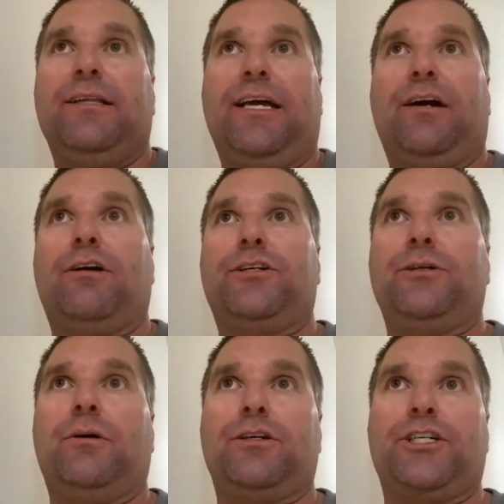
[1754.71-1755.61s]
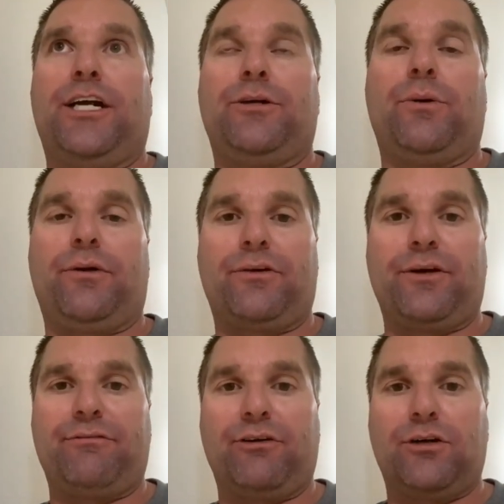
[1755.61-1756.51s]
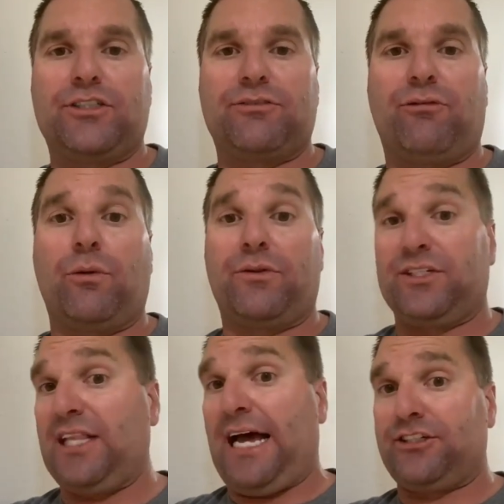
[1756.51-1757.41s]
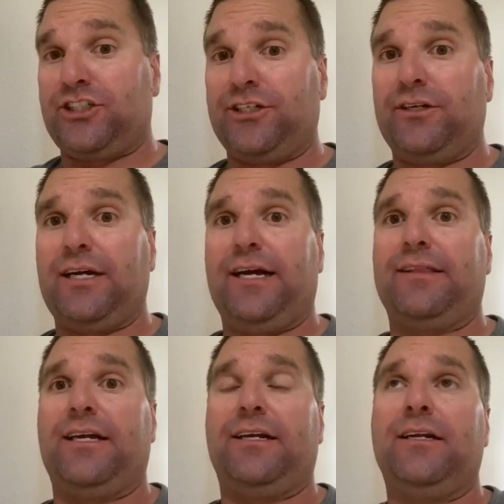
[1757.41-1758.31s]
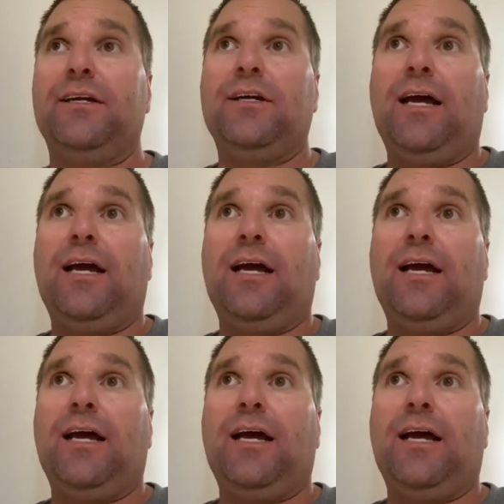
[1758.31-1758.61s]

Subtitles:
They are due on January 31st for this last year, and then